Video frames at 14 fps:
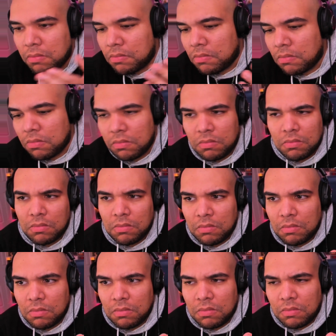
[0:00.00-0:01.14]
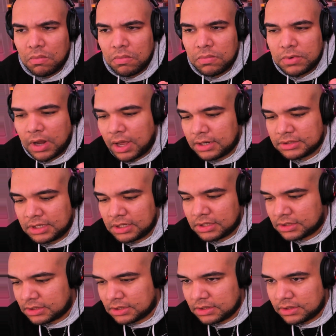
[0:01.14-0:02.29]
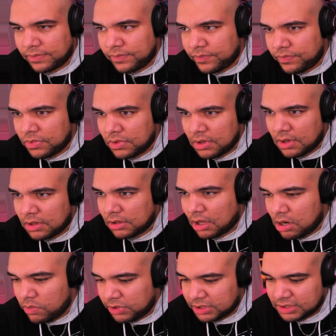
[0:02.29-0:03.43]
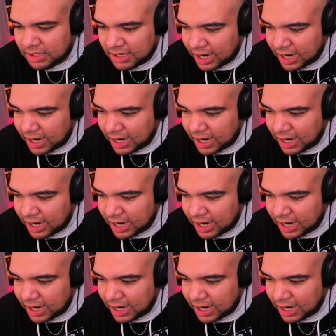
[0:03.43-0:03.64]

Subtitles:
What the hell is this? Oh, you were just a